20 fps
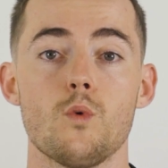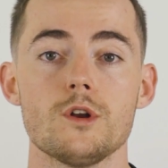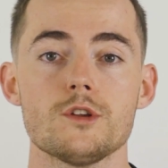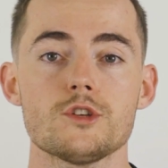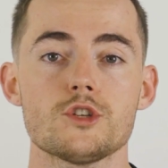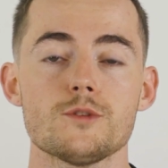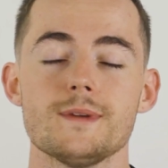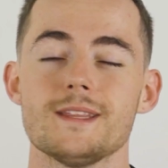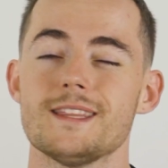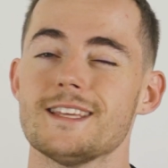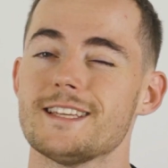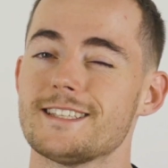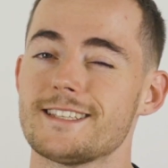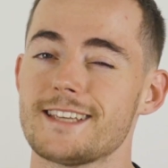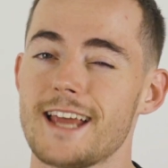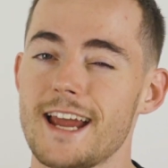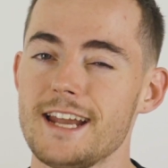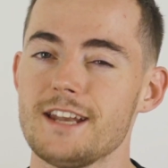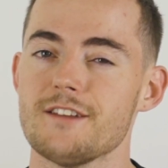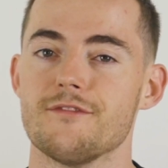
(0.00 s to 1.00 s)
what are some of the
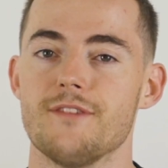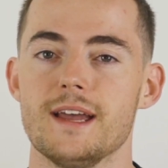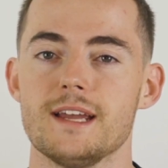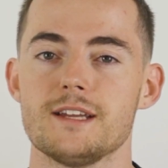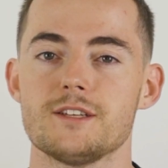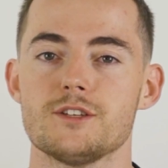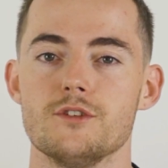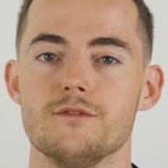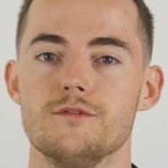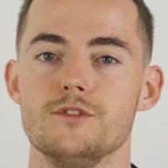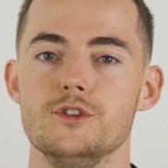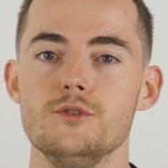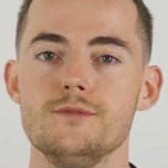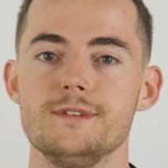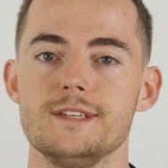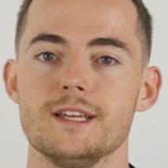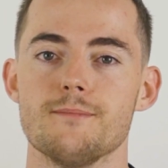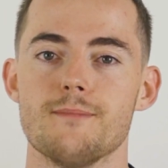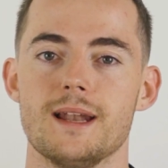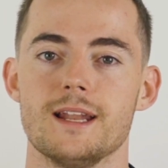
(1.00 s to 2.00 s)
side effects of
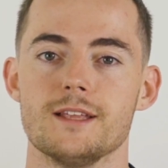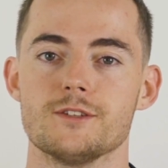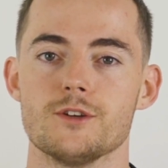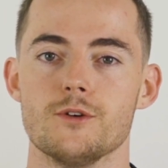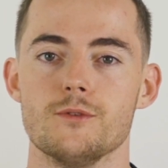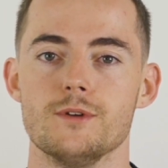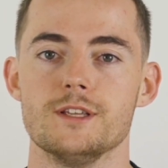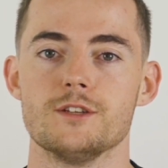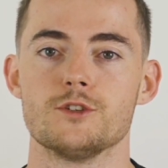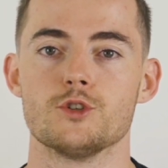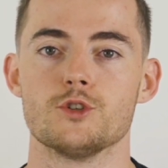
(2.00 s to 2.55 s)
using melatonin